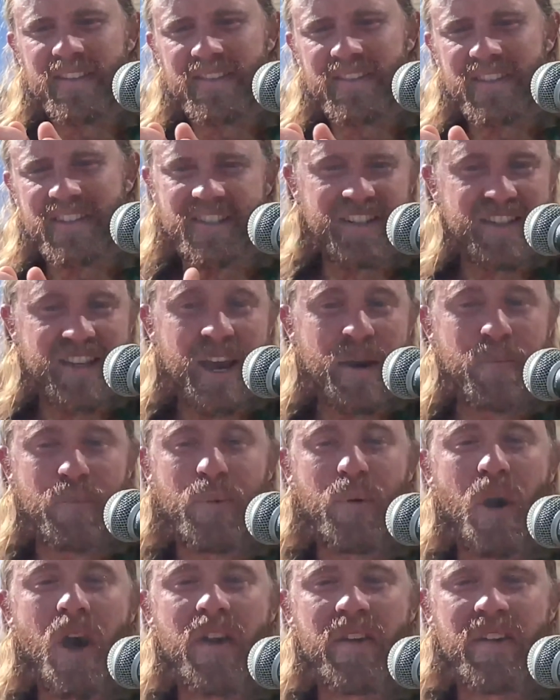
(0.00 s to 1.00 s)
It's the same
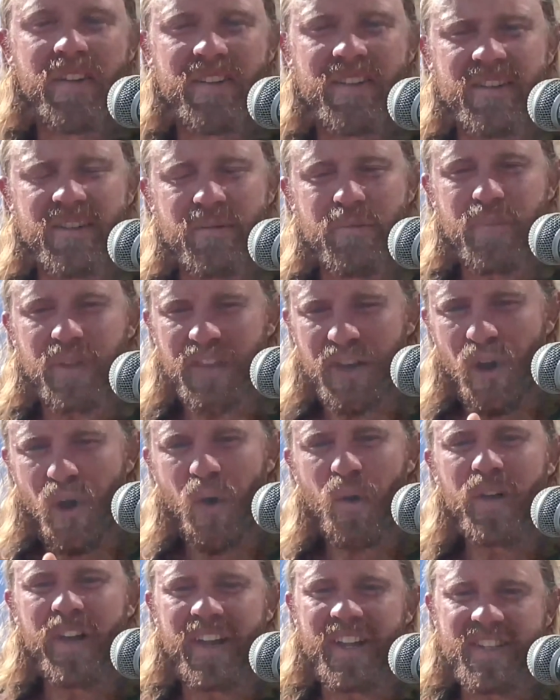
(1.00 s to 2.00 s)
product, but they're
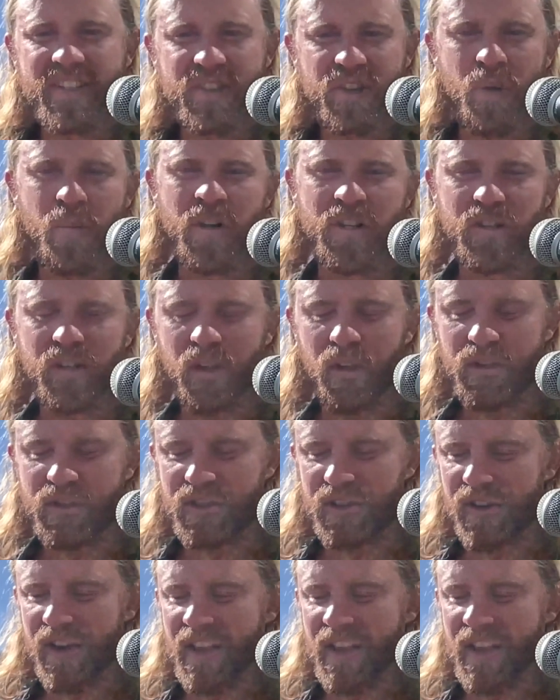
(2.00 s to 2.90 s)
holding it so much closer.